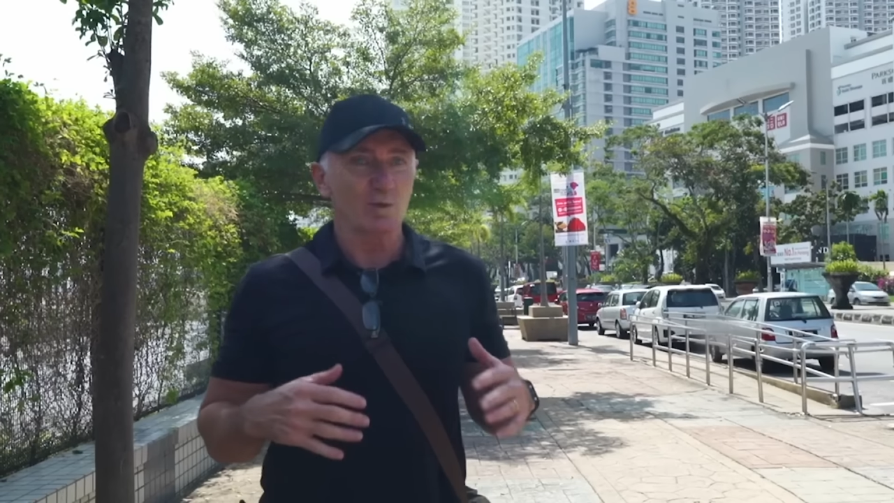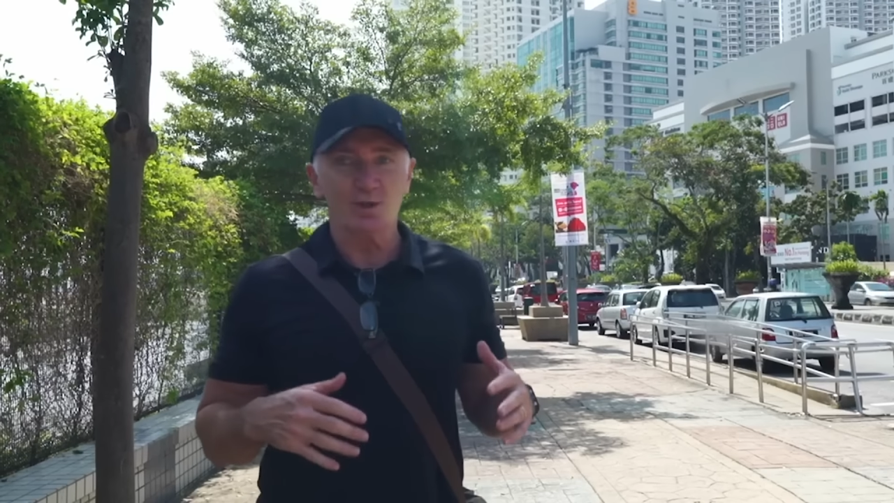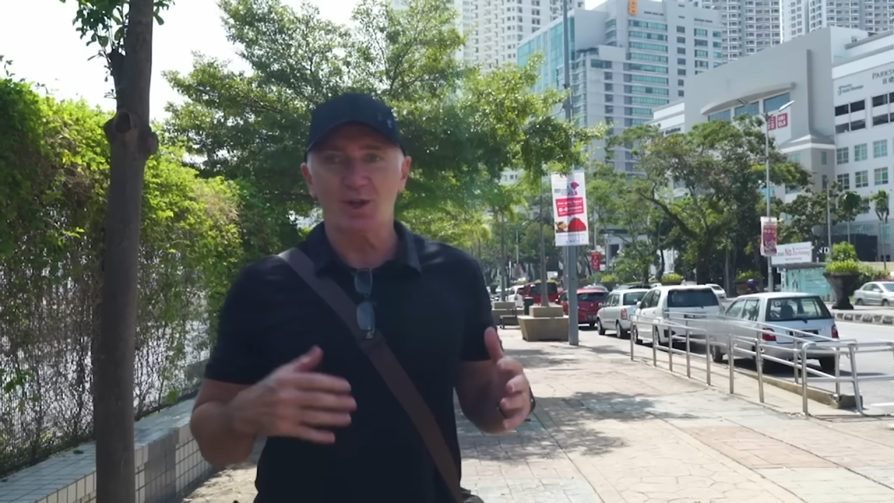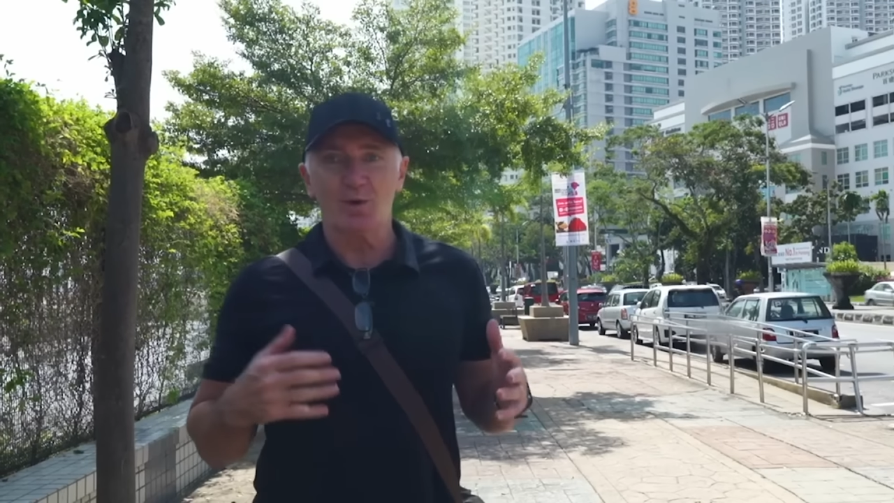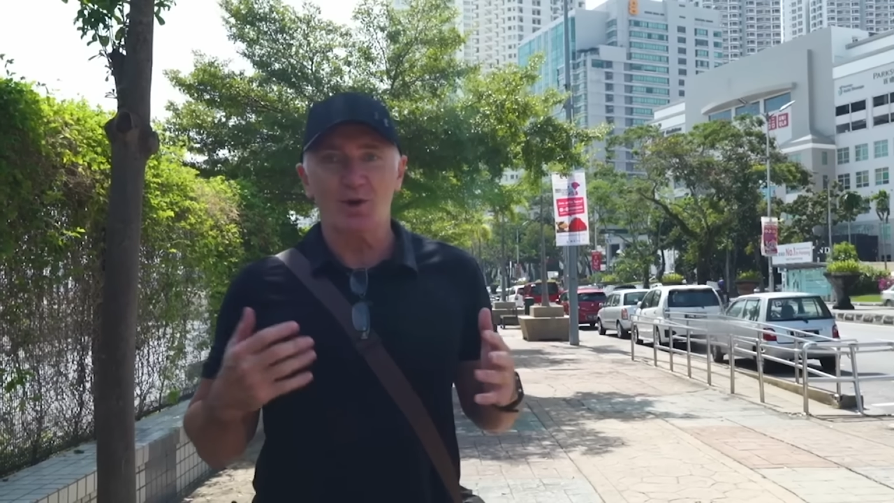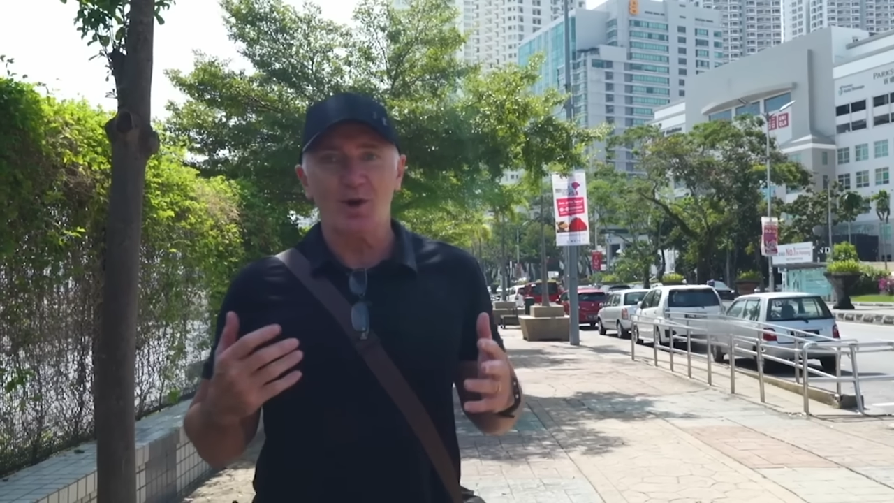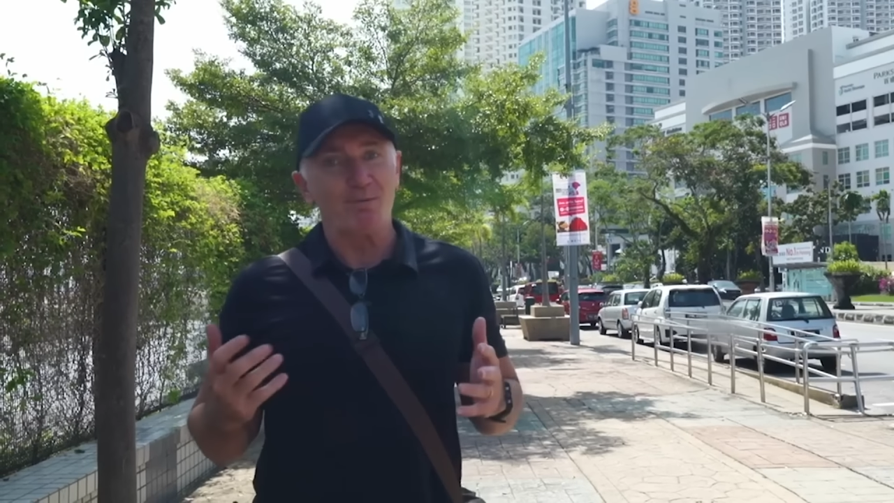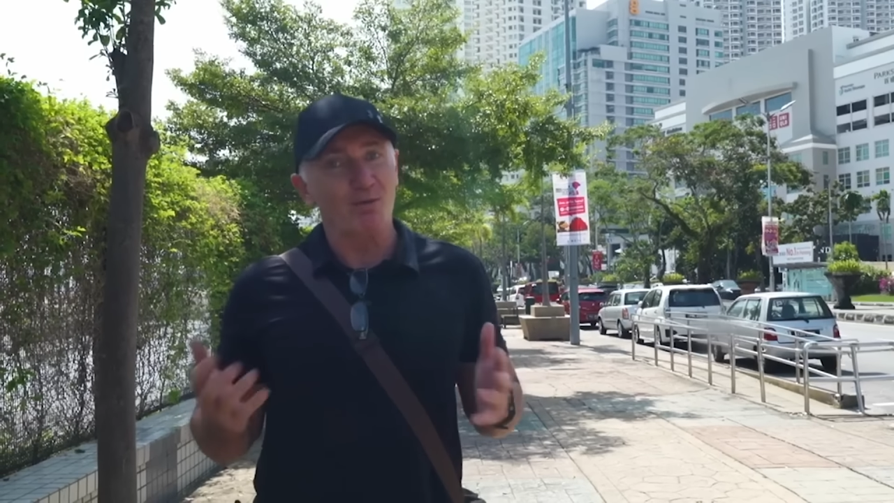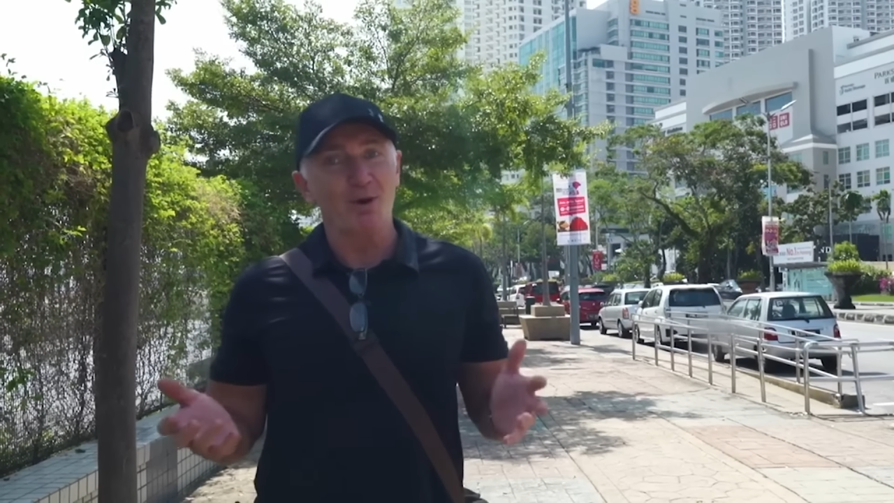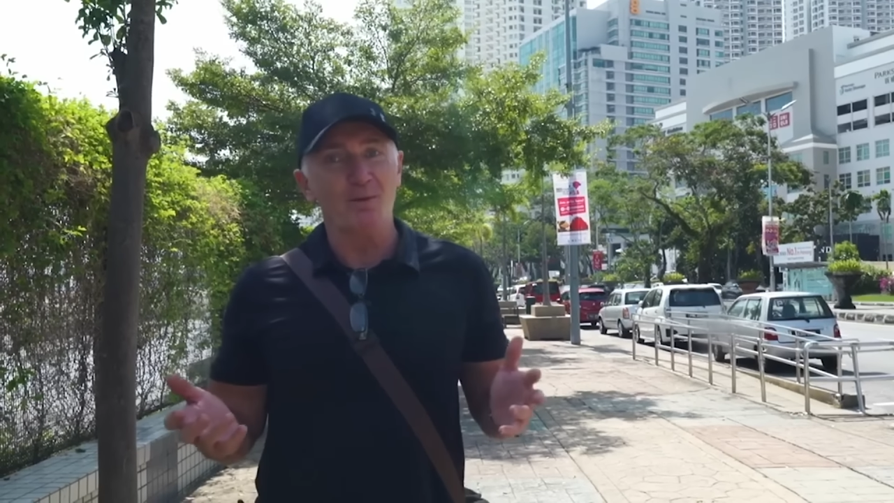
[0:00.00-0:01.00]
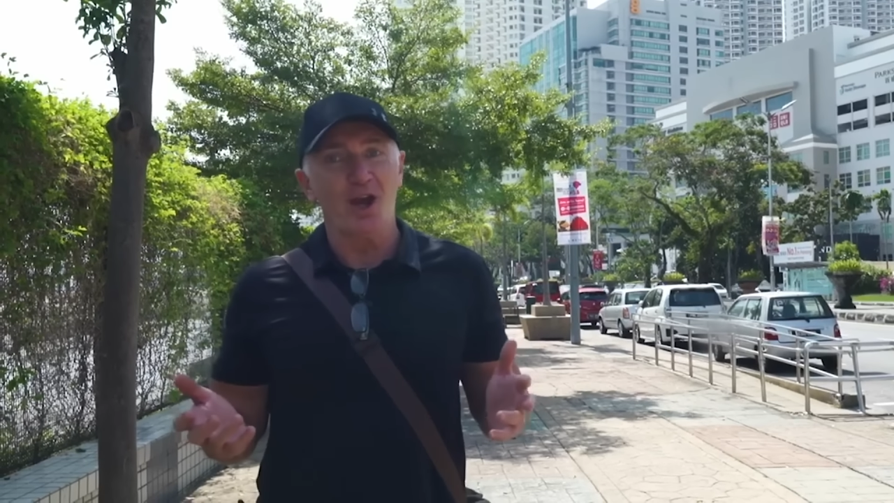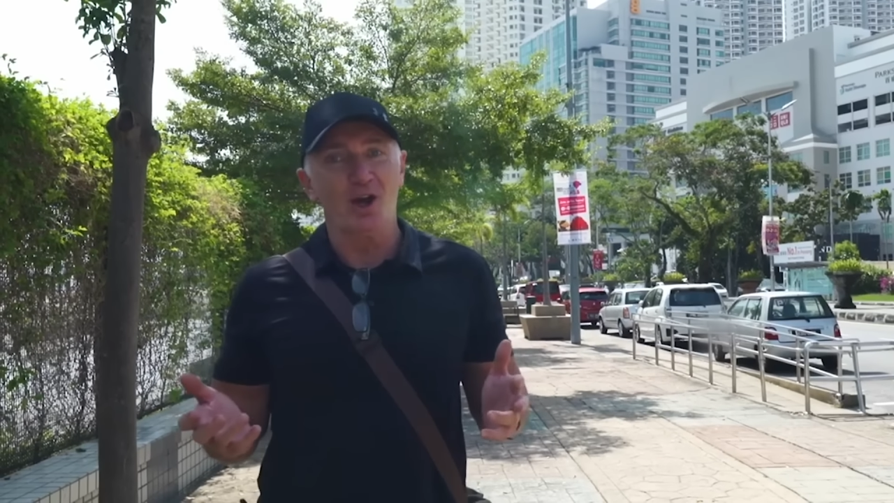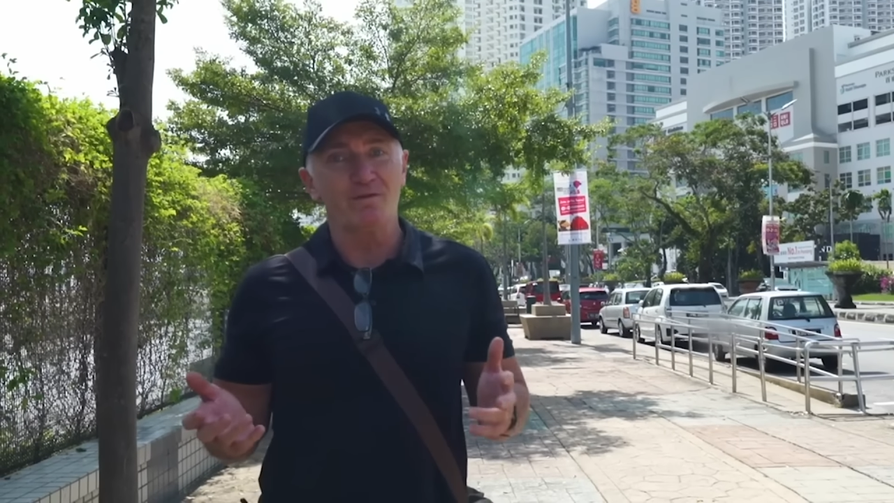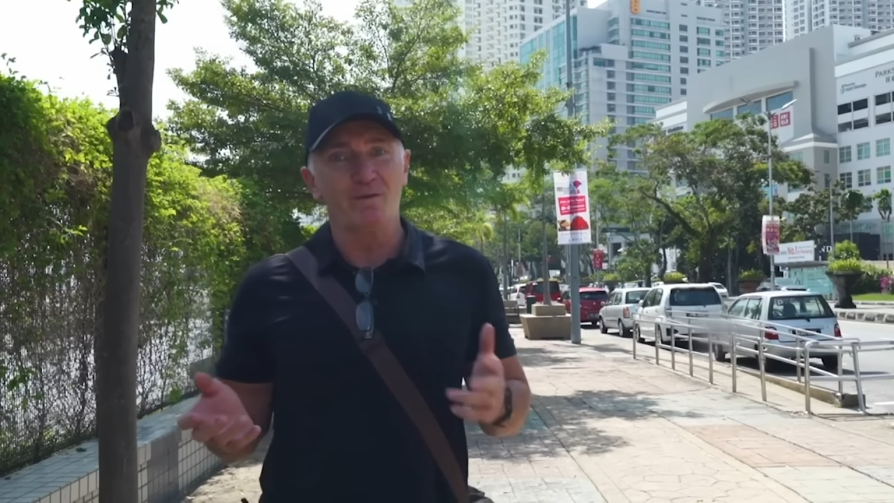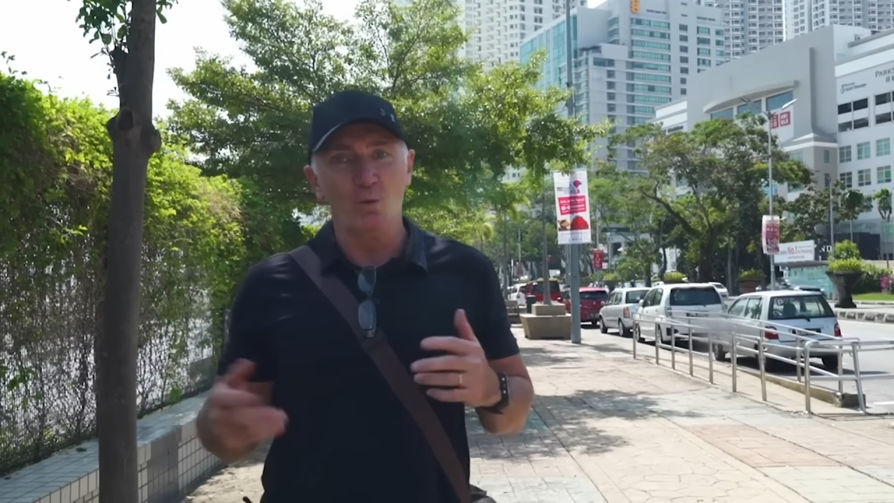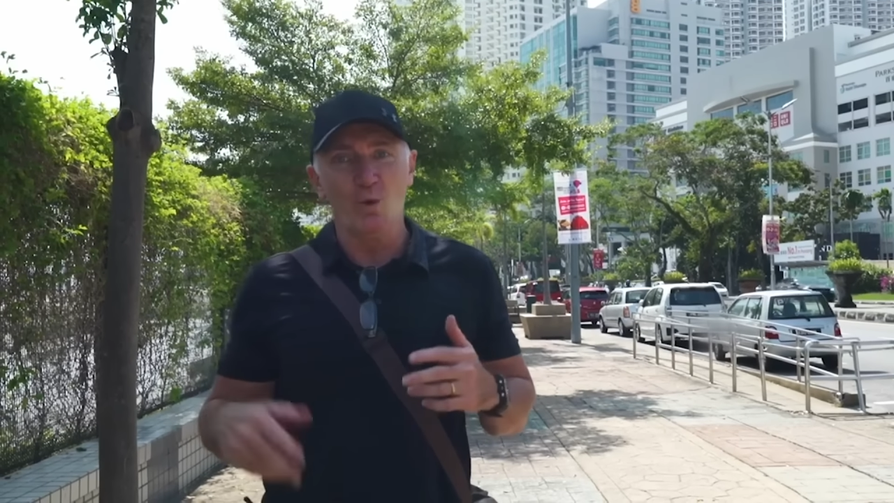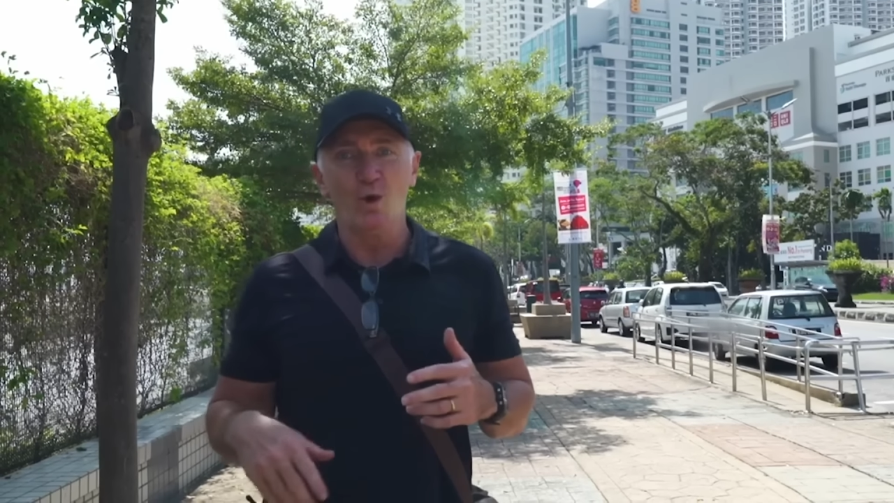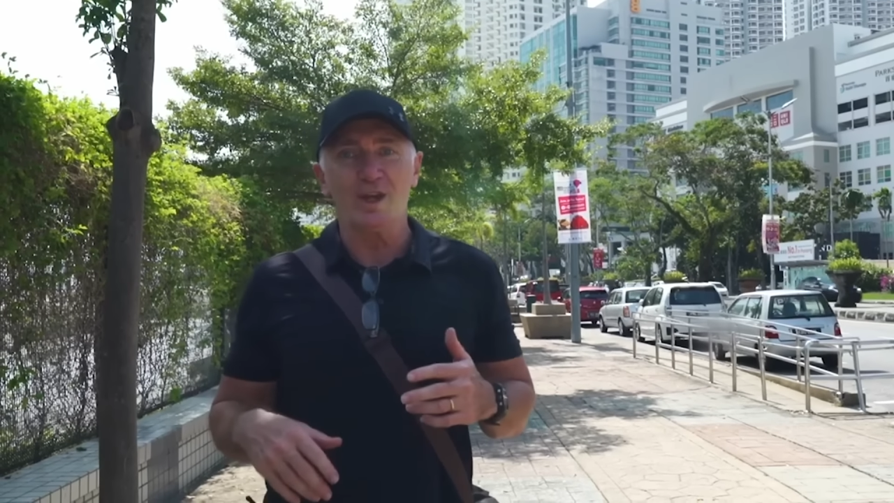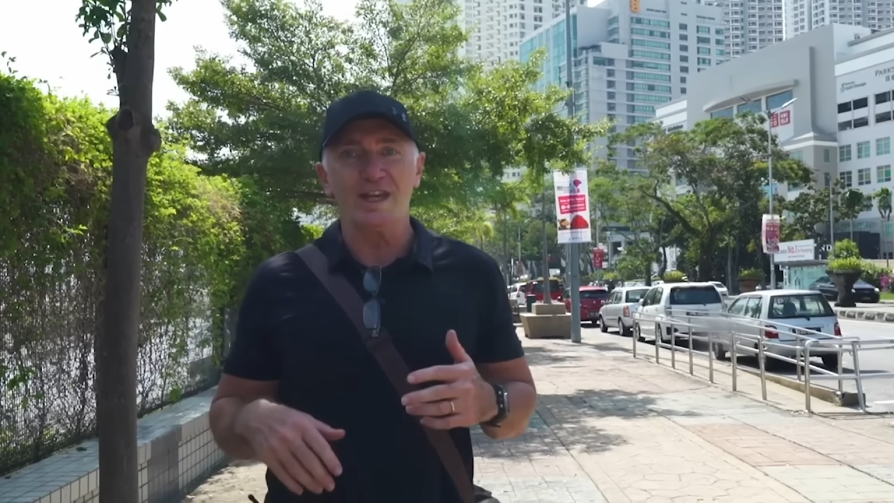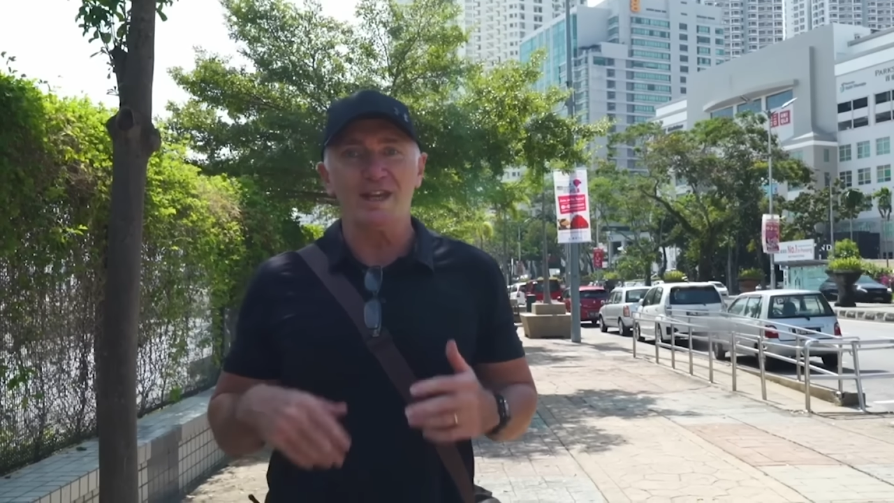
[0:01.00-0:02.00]
is also a great promenade for
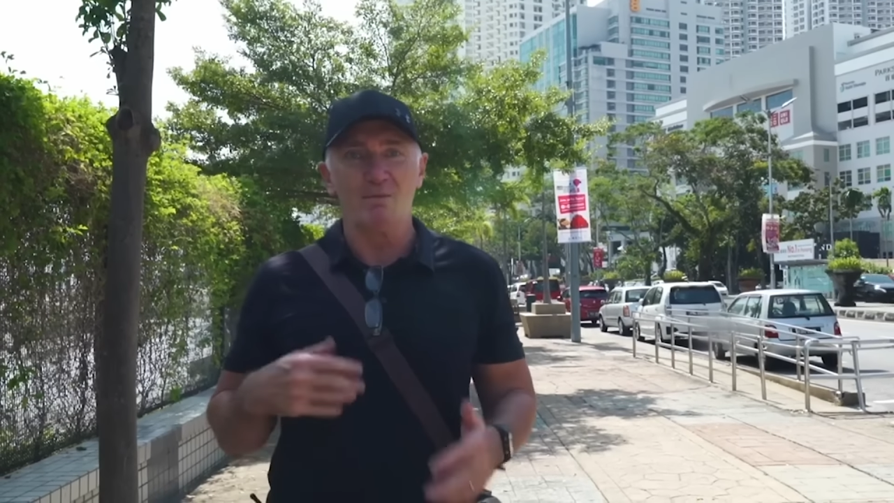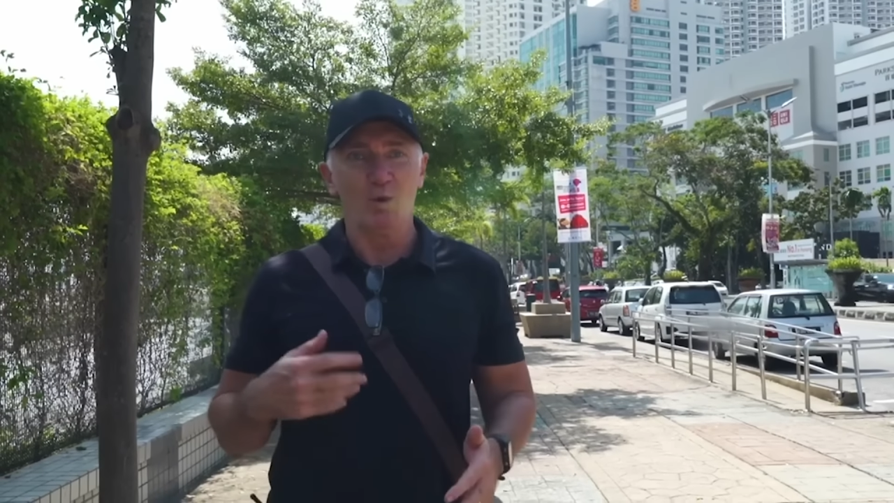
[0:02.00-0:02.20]
walking in